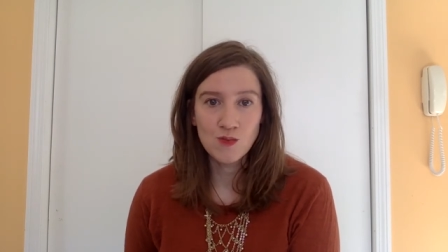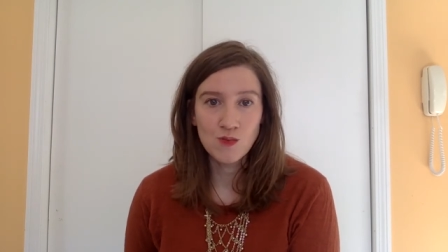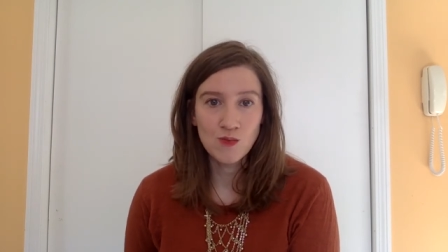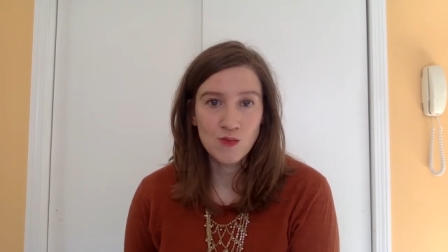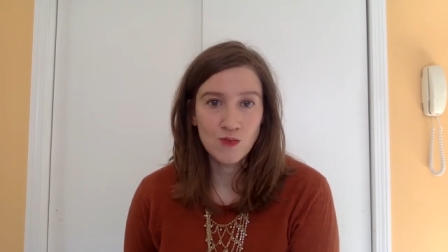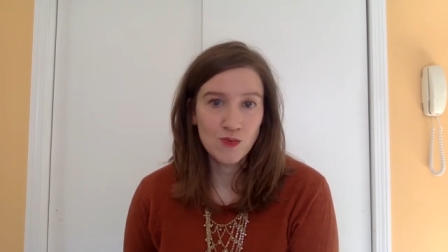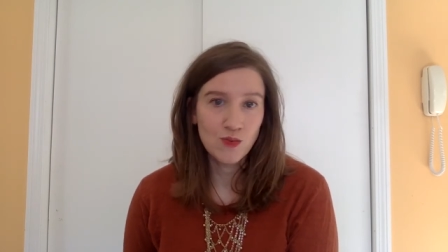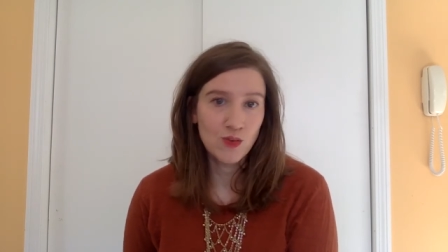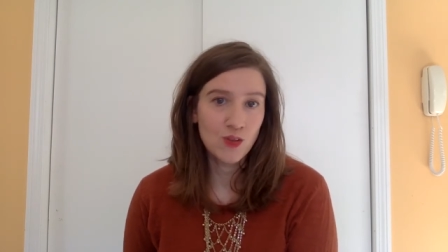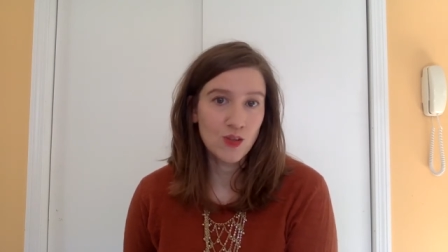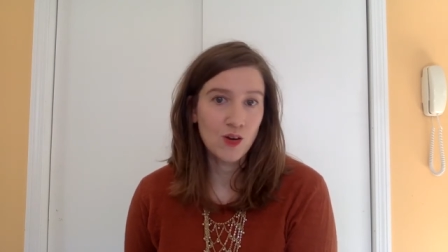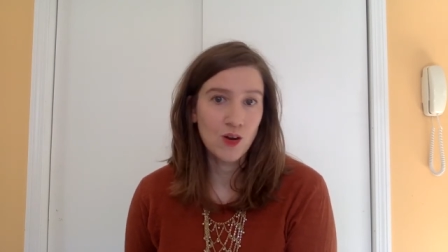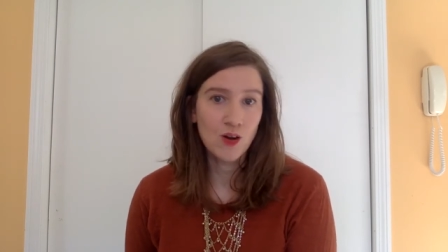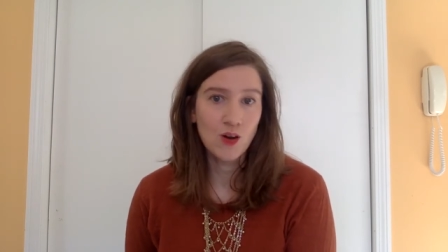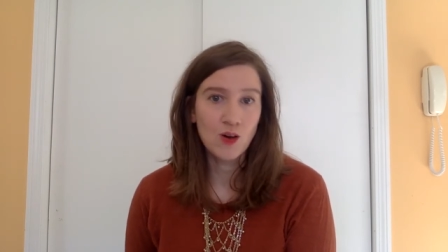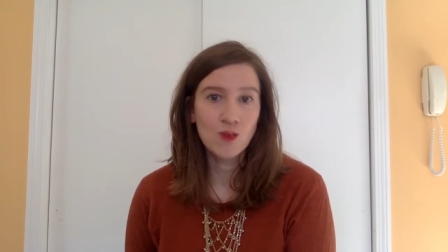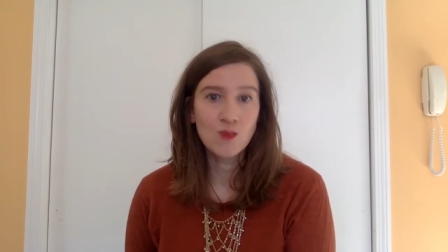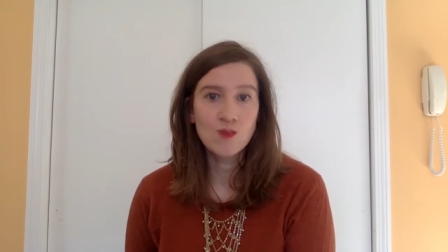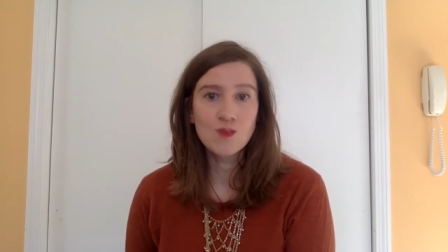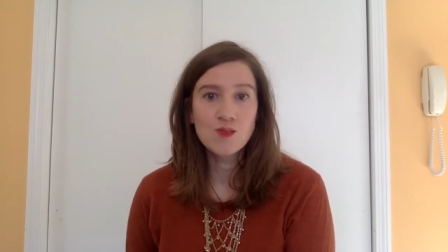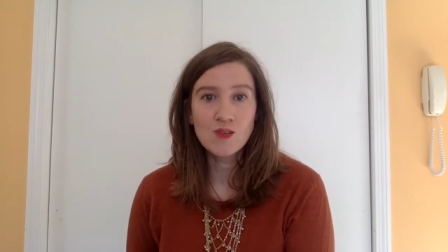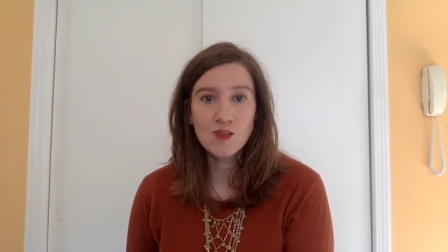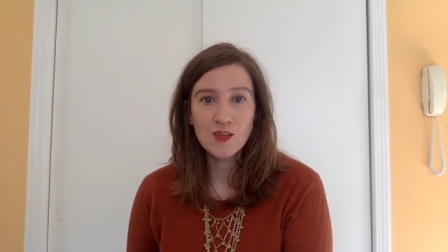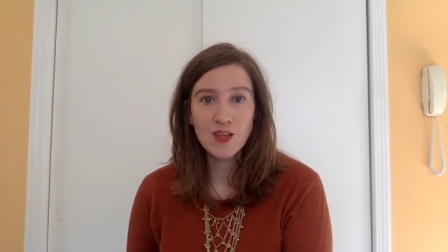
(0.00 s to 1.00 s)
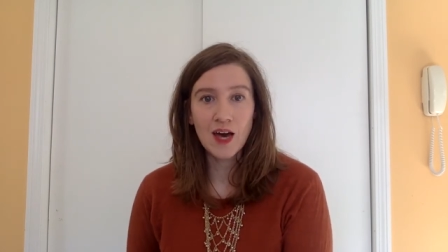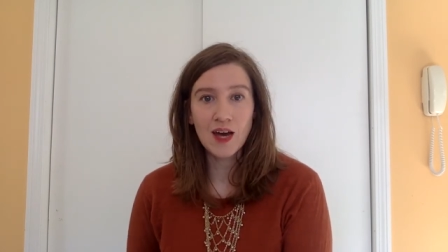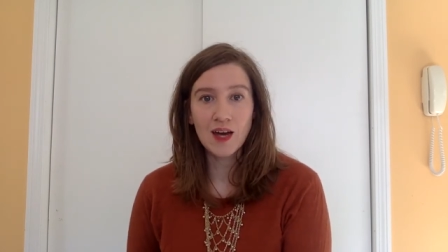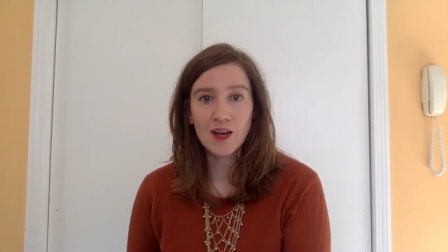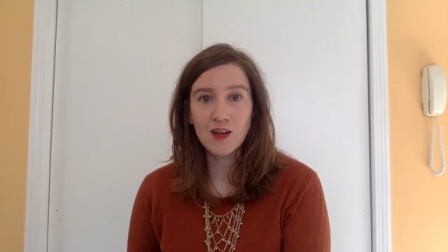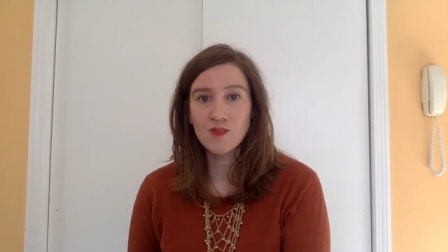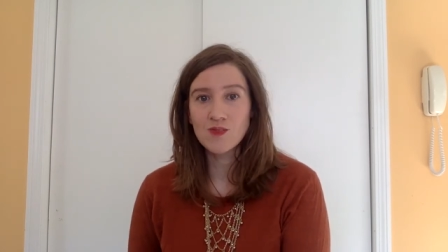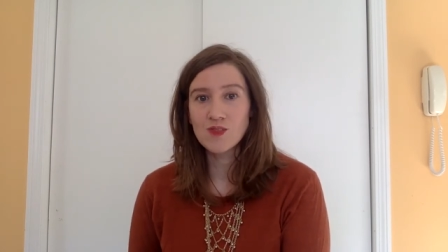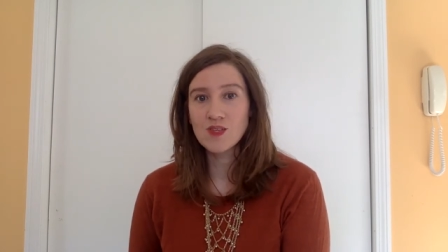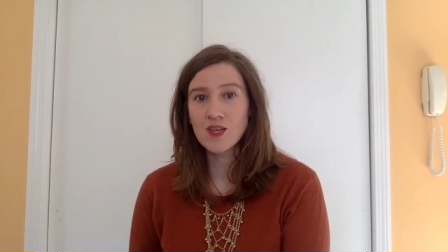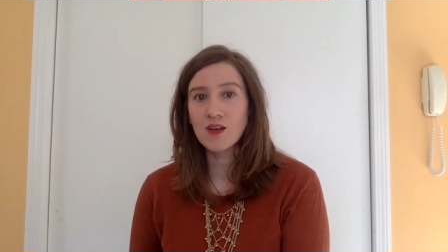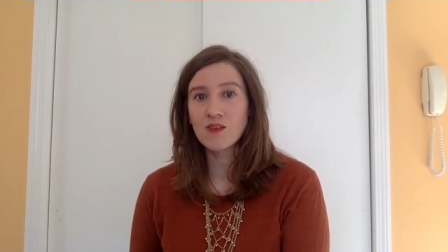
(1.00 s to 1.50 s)
for their own lack
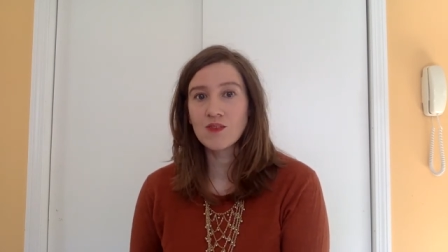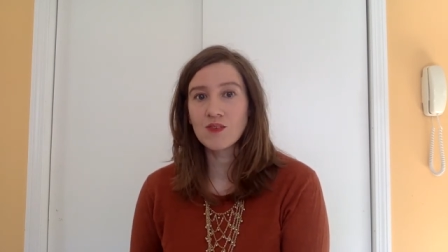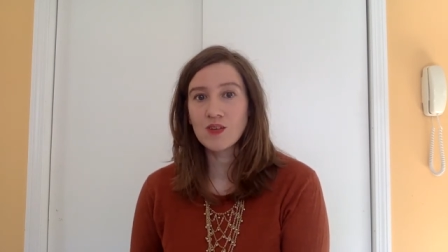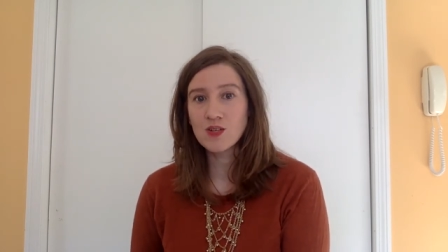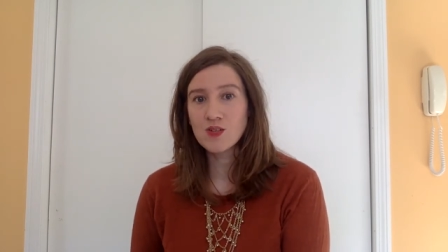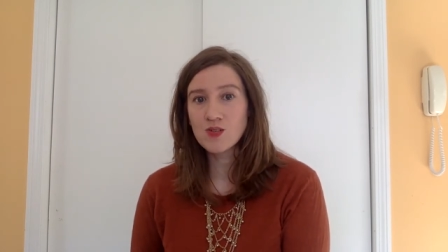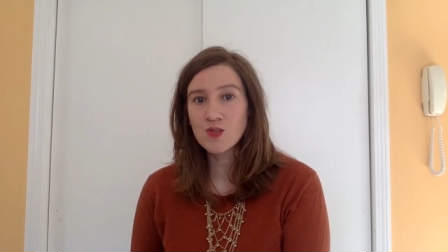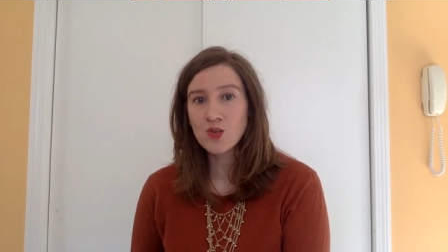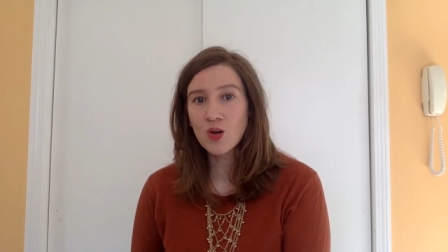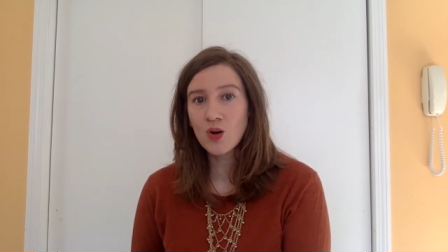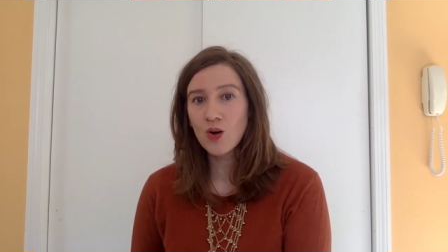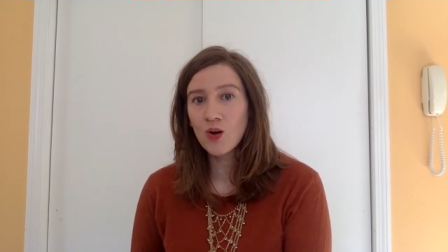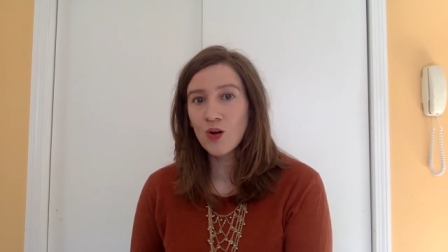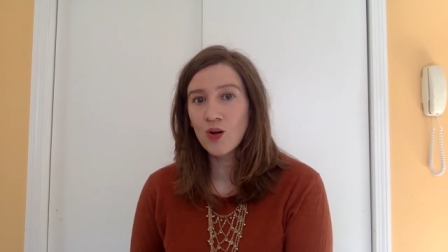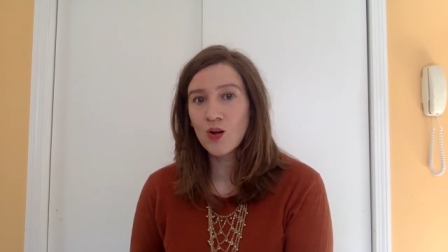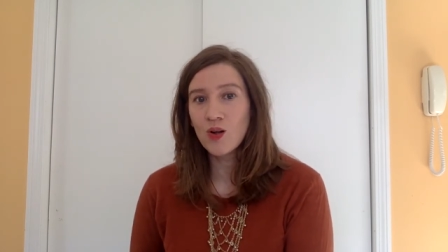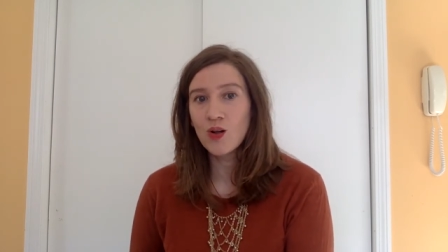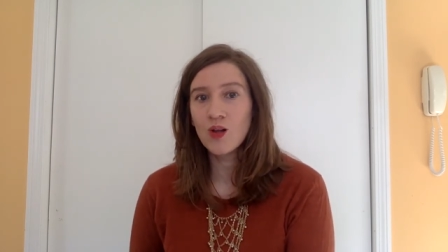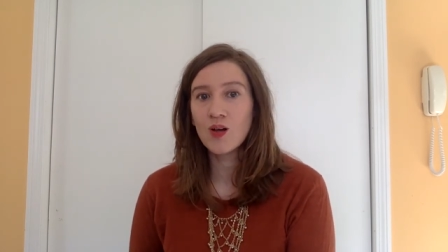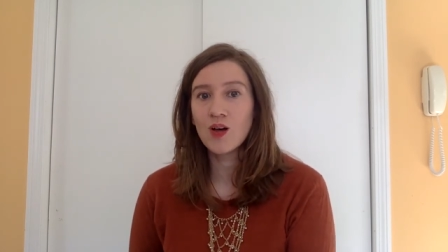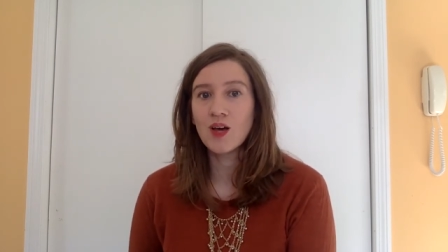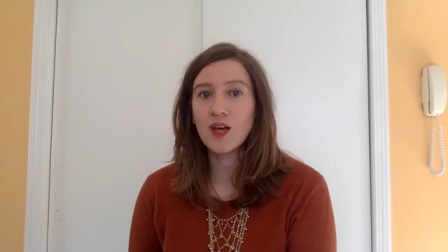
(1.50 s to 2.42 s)
of self control.